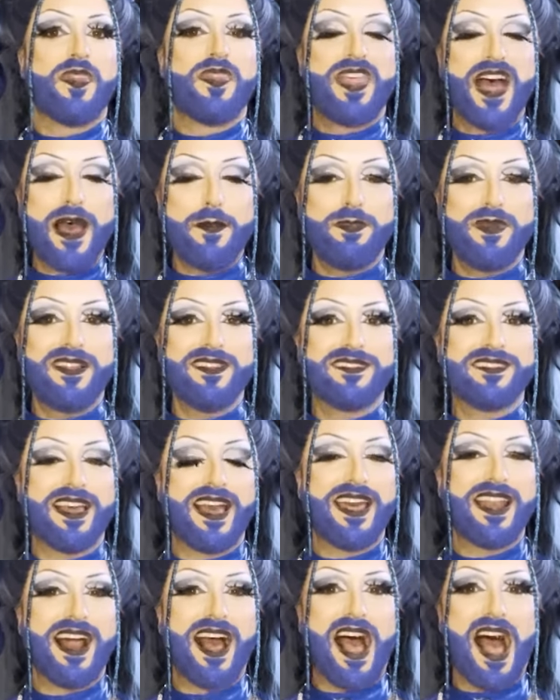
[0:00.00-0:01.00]
That being
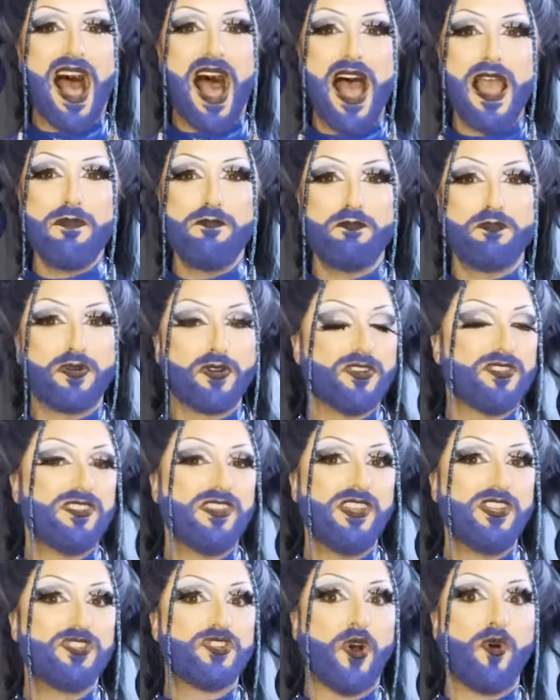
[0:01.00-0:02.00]
said, I
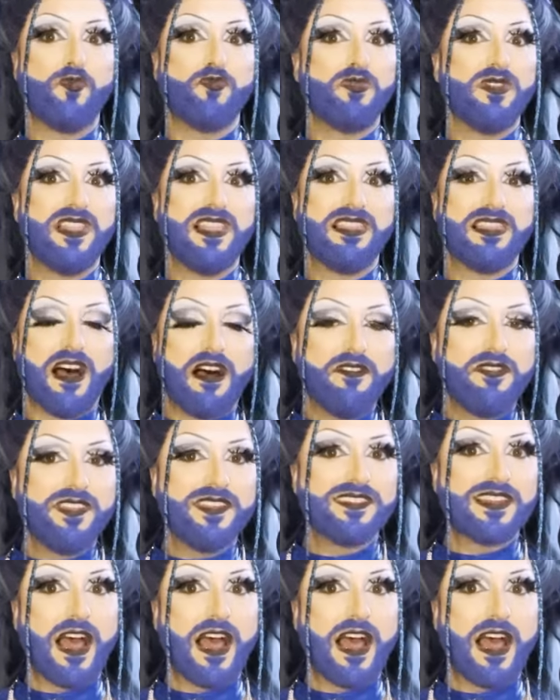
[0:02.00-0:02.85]
personally don't really love this